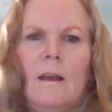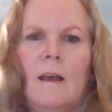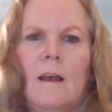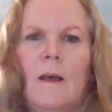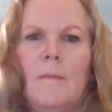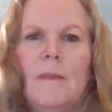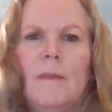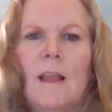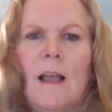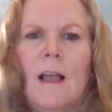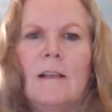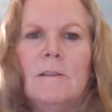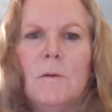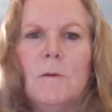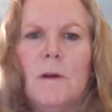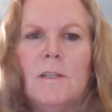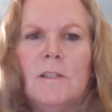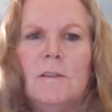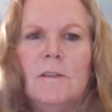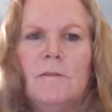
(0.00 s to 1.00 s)
The
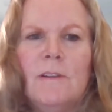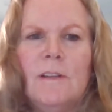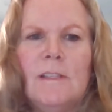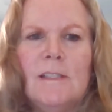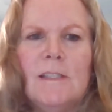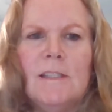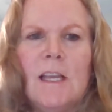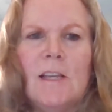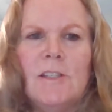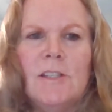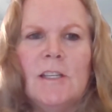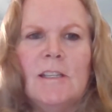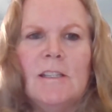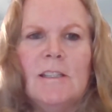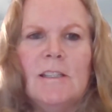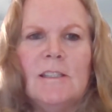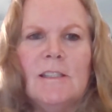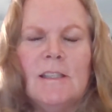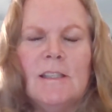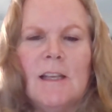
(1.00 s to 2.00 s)
last question for this session
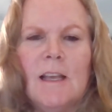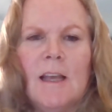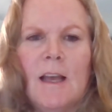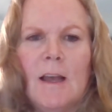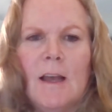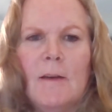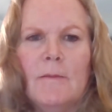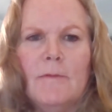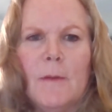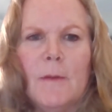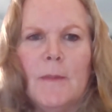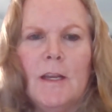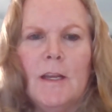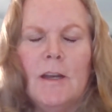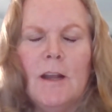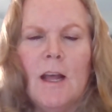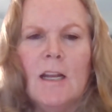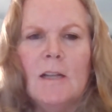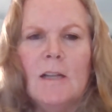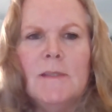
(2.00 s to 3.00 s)
is from an
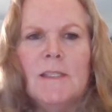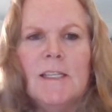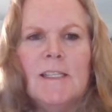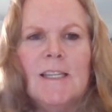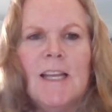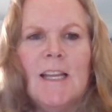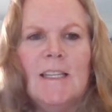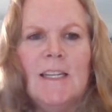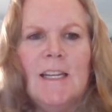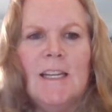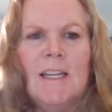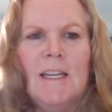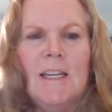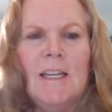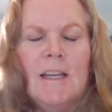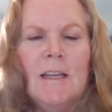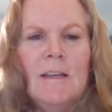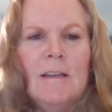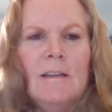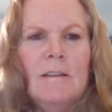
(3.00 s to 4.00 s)
anonymous attendee.
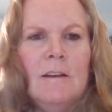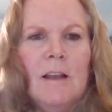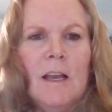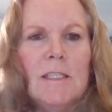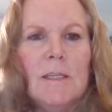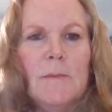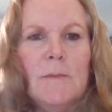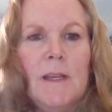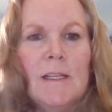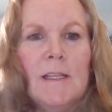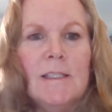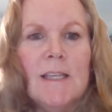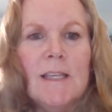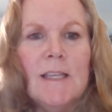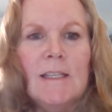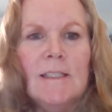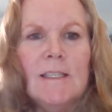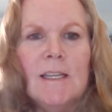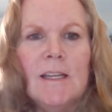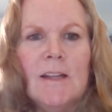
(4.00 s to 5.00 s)
Not to be
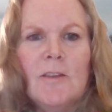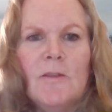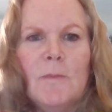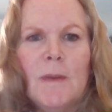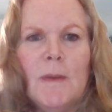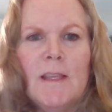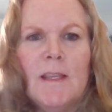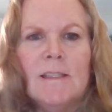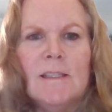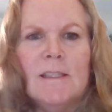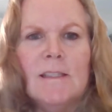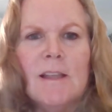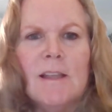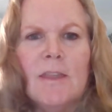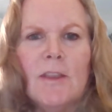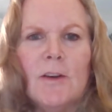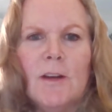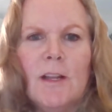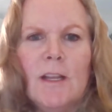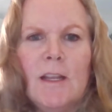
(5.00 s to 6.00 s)
insensitive, but this is a
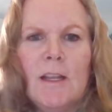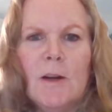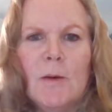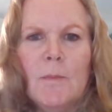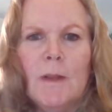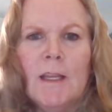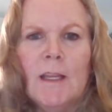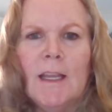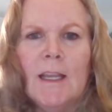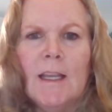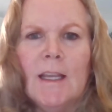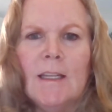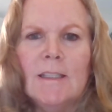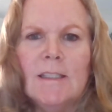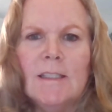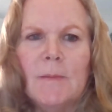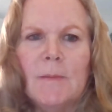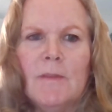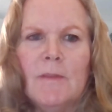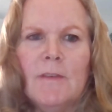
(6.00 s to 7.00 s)
30-year plan,
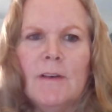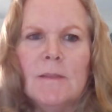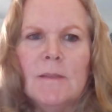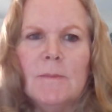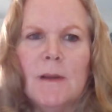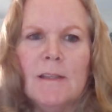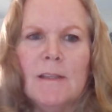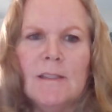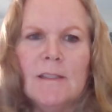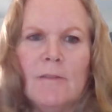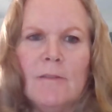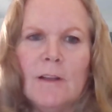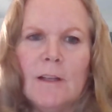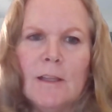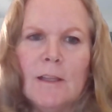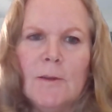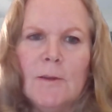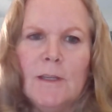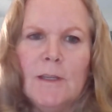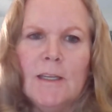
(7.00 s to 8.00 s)
and some of us, myself
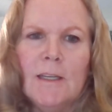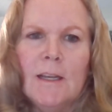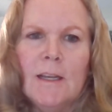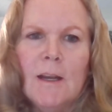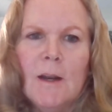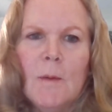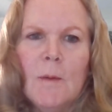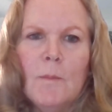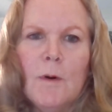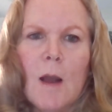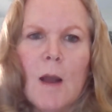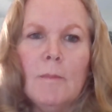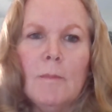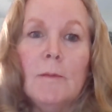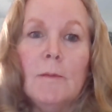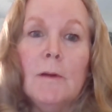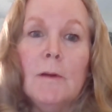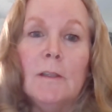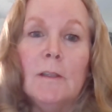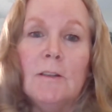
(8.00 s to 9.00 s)
included,
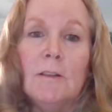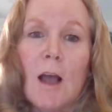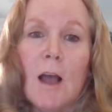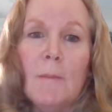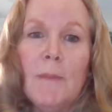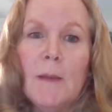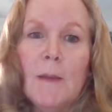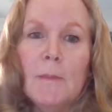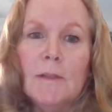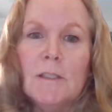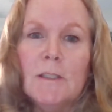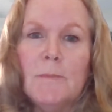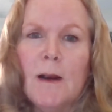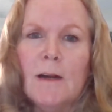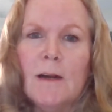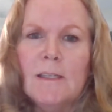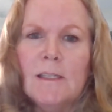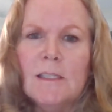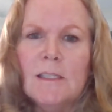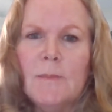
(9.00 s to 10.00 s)
probably will not be able to
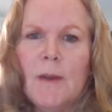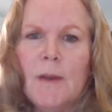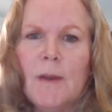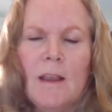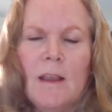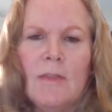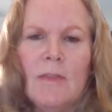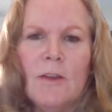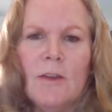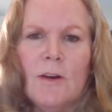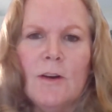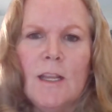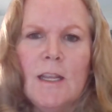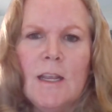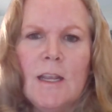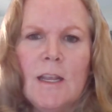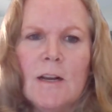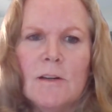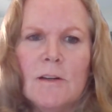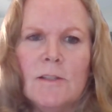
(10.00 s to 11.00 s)
participate in 30
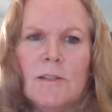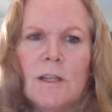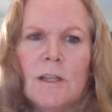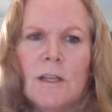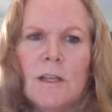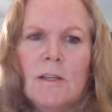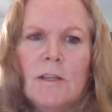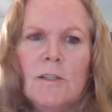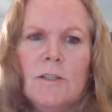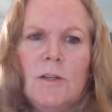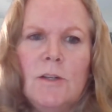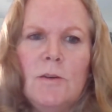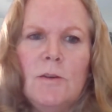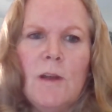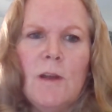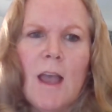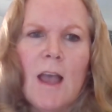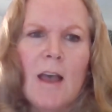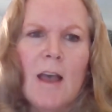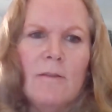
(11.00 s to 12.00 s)
years. Do
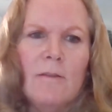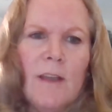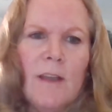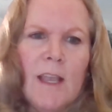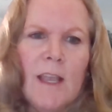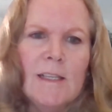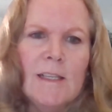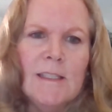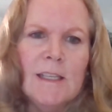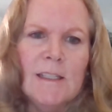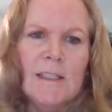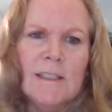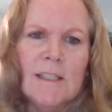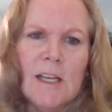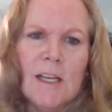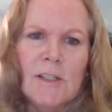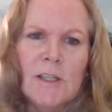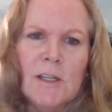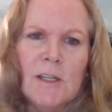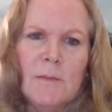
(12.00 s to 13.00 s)
you have a
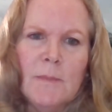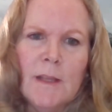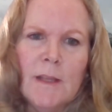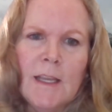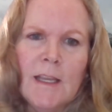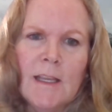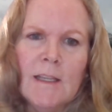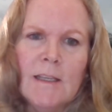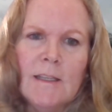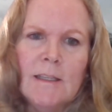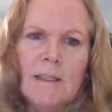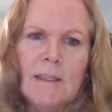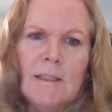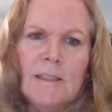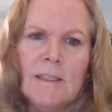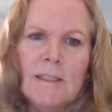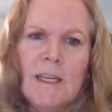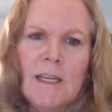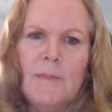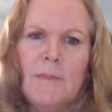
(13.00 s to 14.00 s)
succession plan
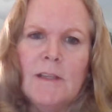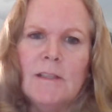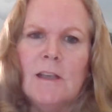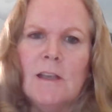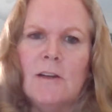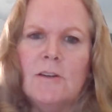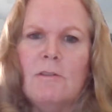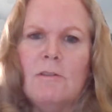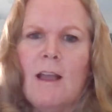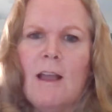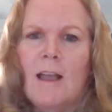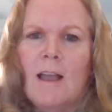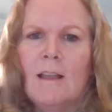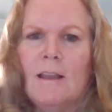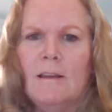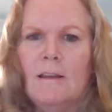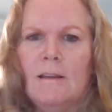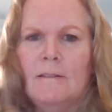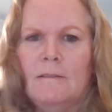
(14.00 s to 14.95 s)
to keep this on track?